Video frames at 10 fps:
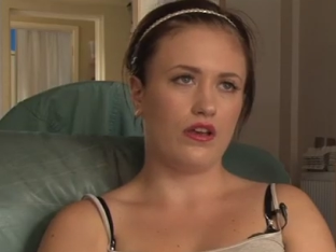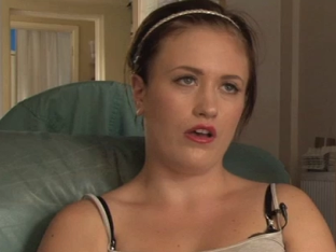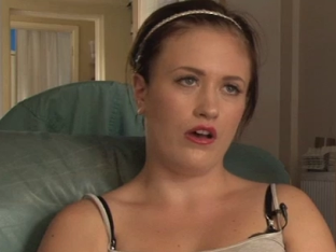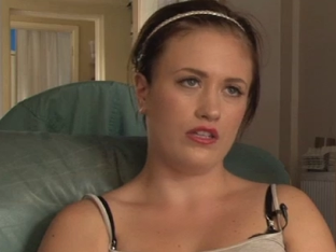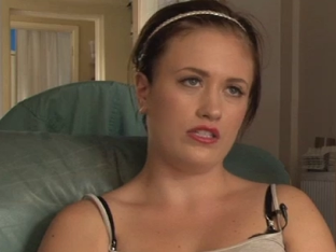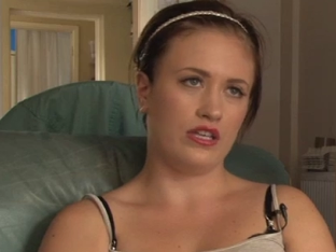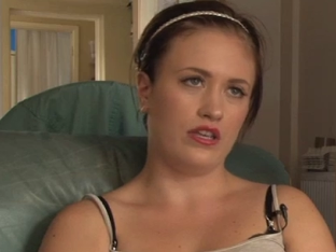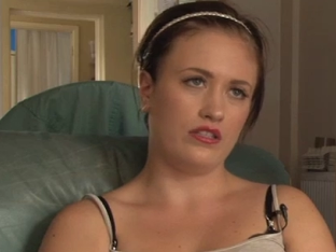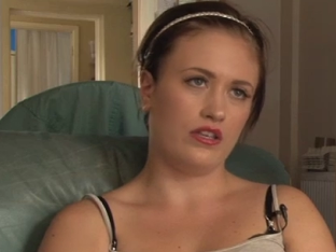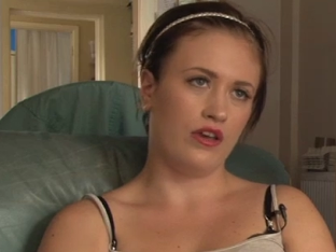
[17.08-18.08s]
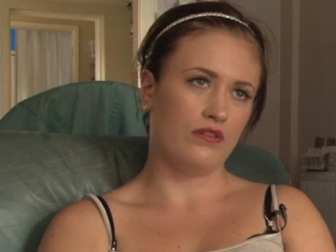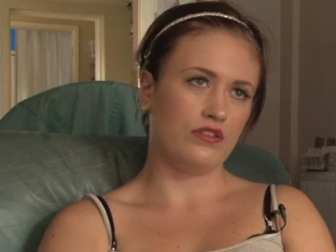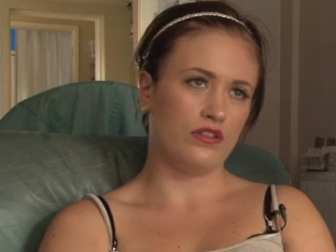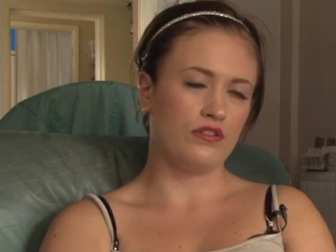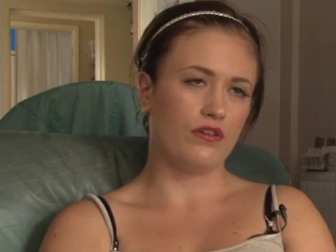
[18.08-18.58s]
asked her to go
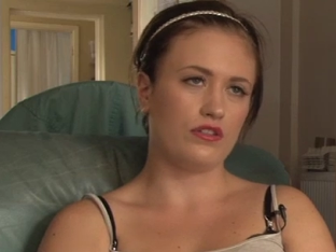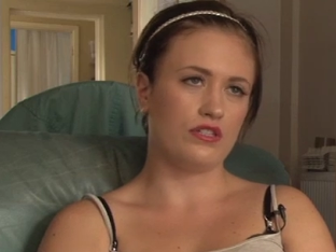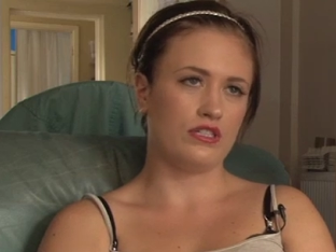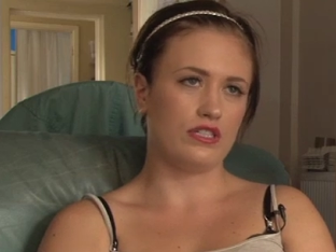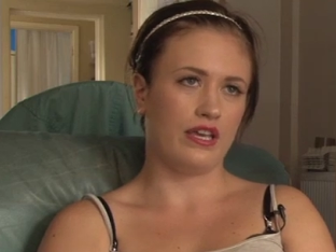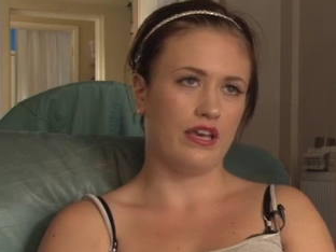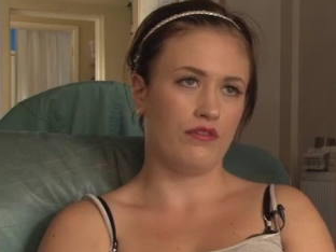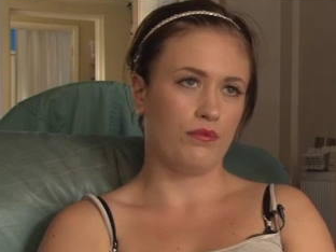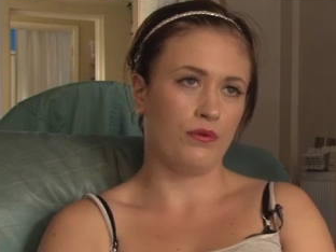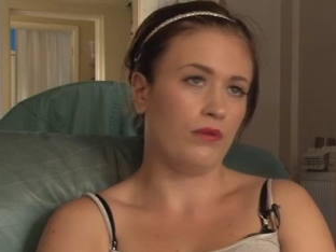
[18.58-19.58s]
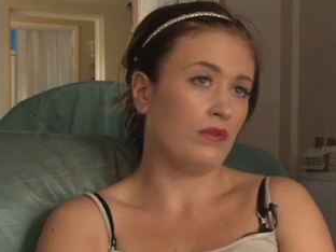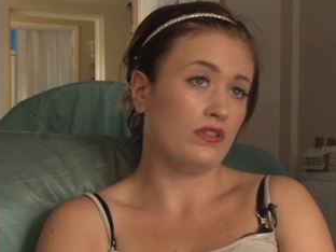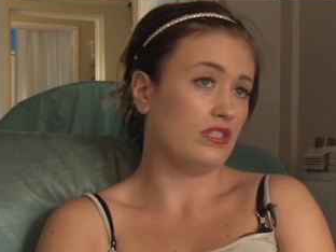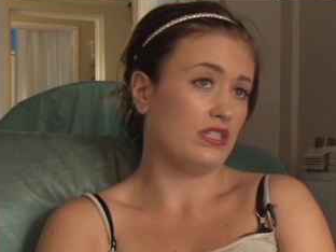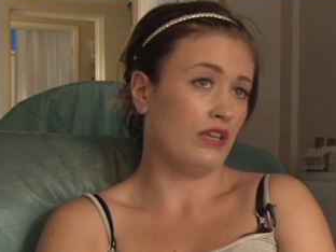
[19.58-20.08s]
to the doctors to have an
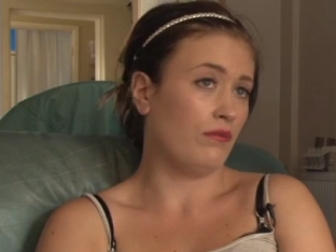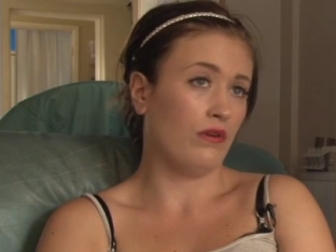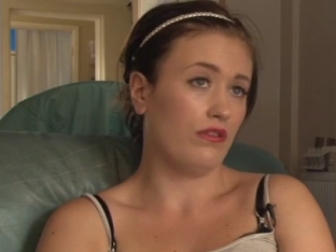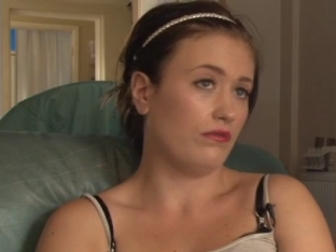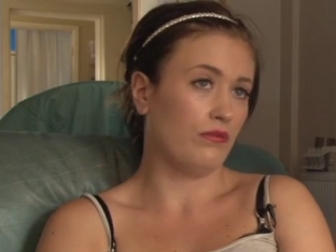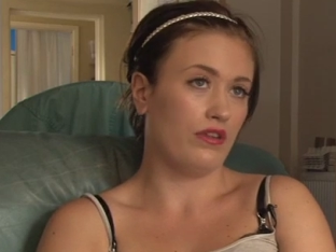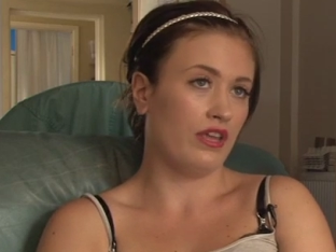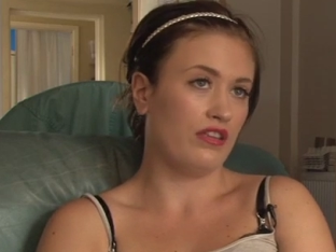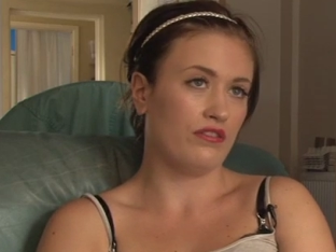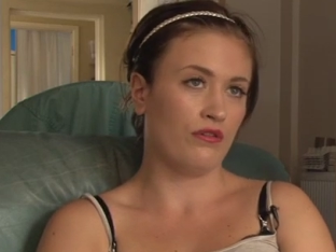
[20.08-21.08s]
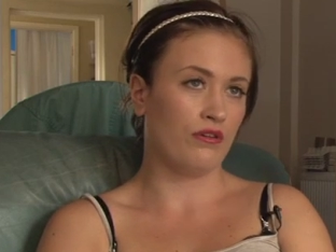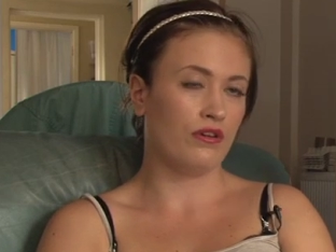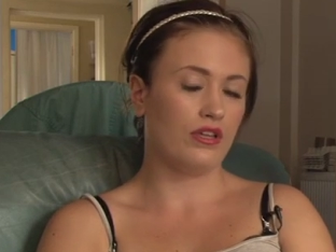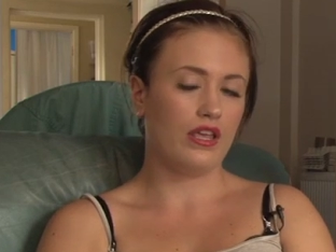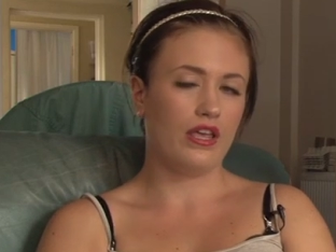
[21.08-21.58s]
appointment to see what they
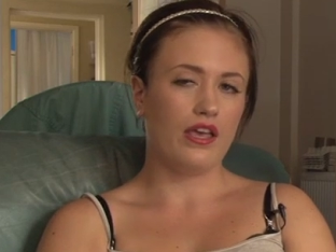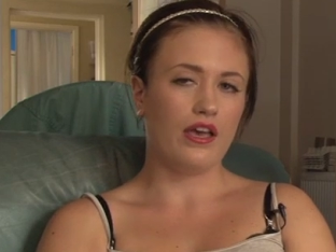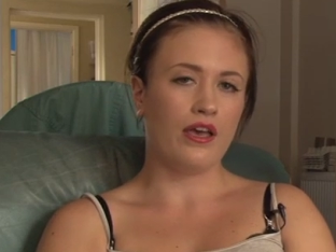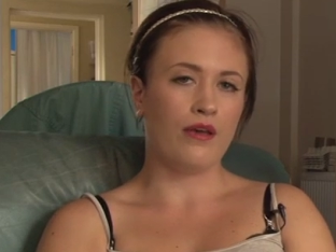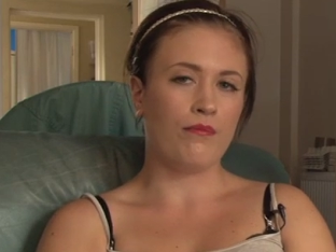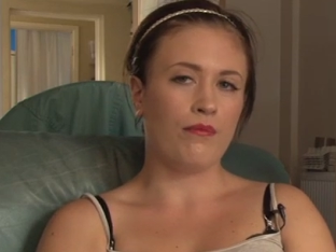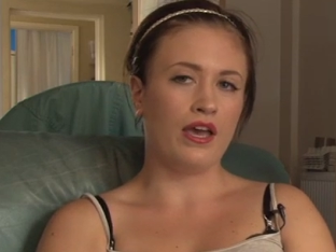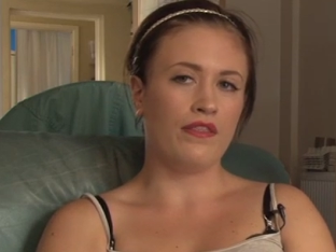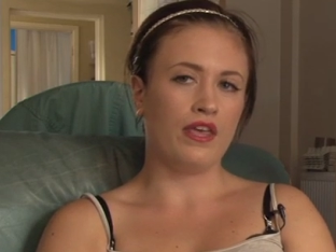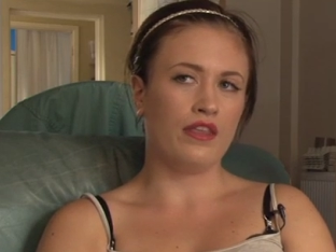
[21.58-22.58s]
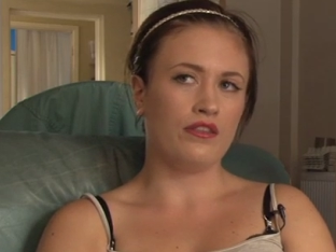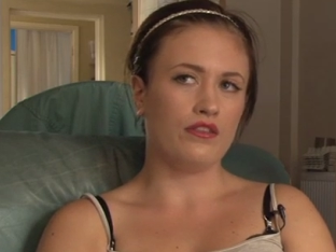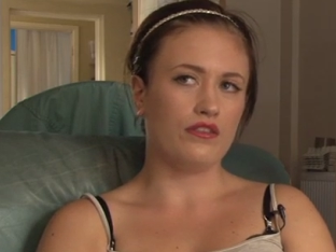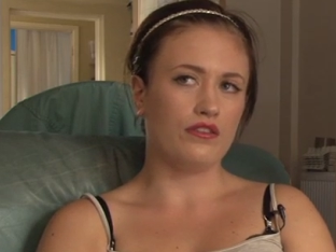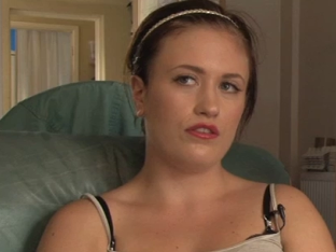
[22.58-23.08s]
thought. And
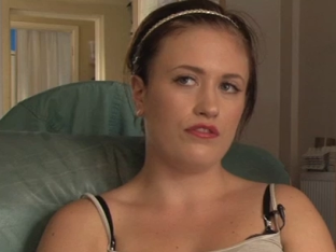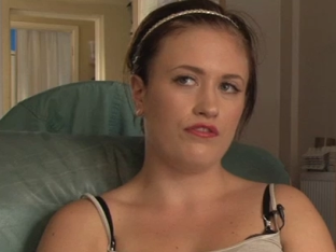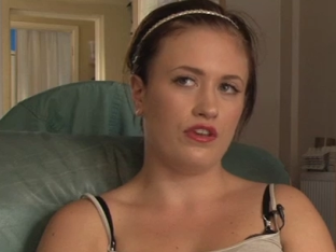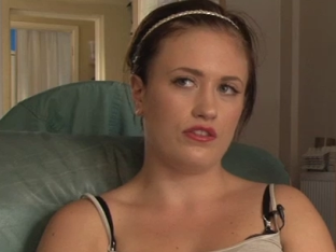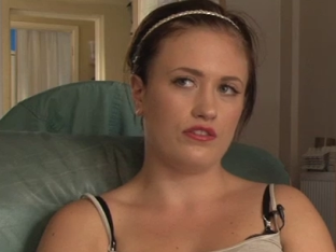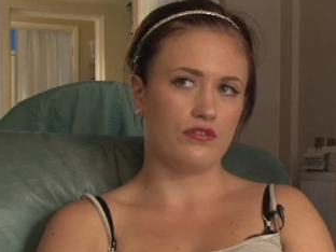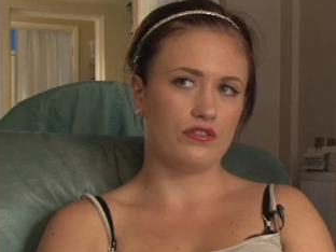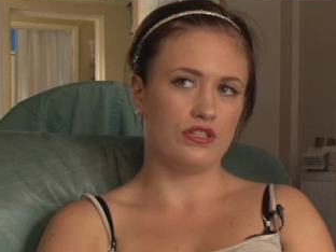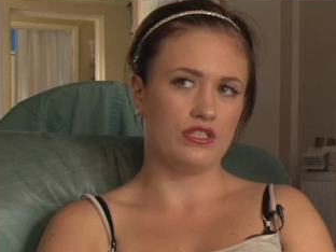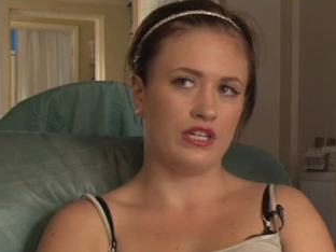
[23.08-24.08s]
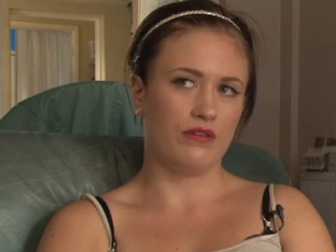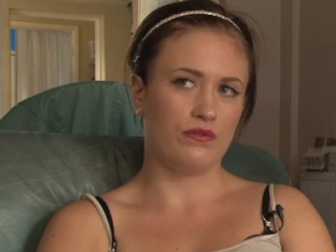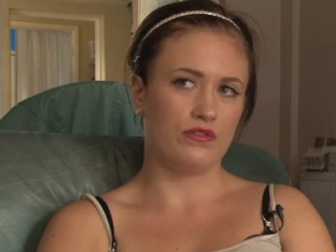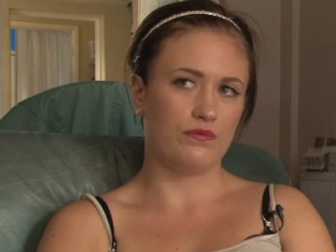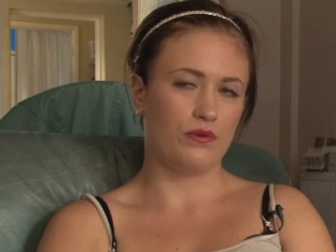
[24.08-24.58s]
then the first doctor said it
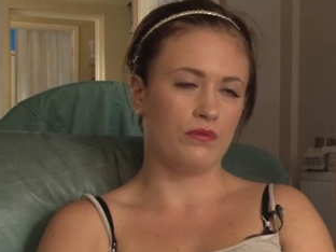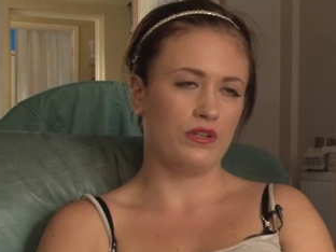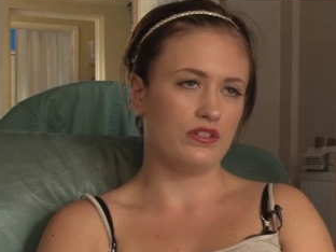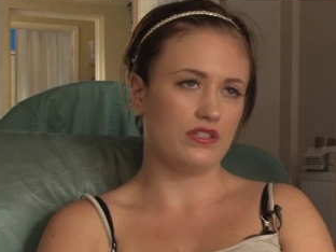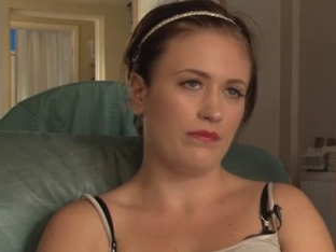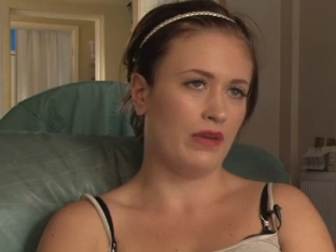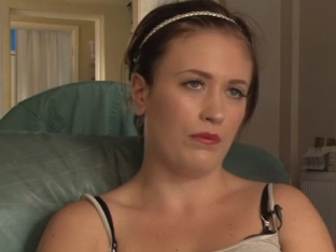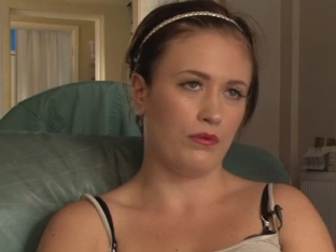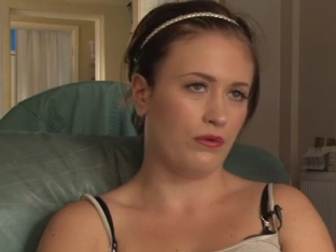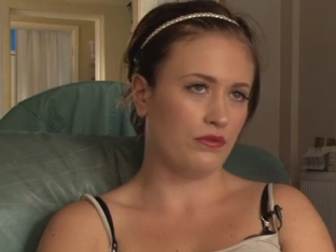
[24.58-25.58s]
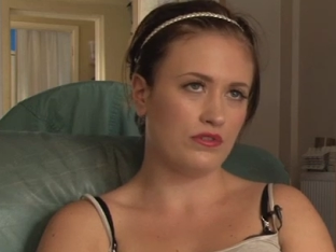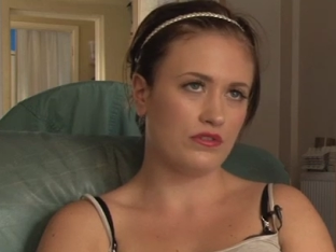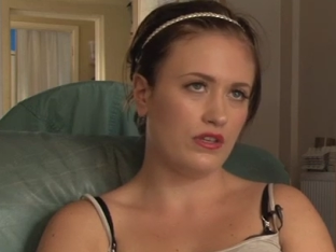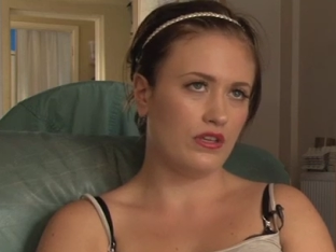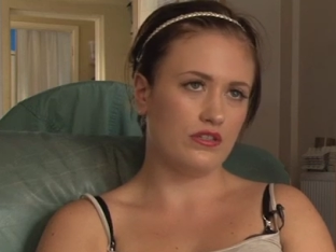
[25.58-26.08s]
was probably just the
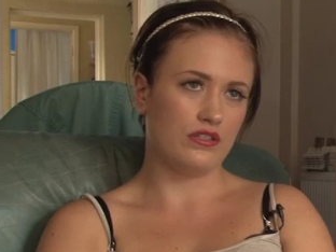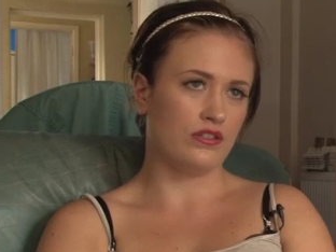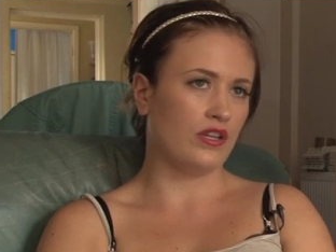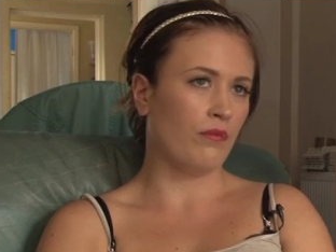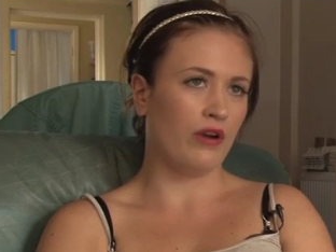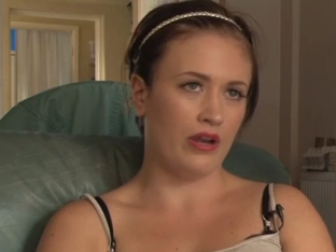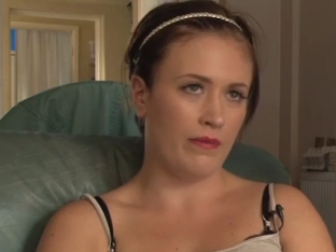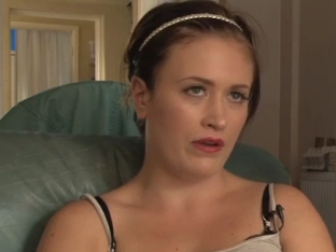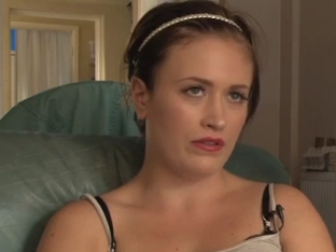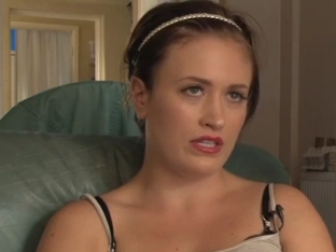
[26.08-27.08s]
menopause, so don't worry about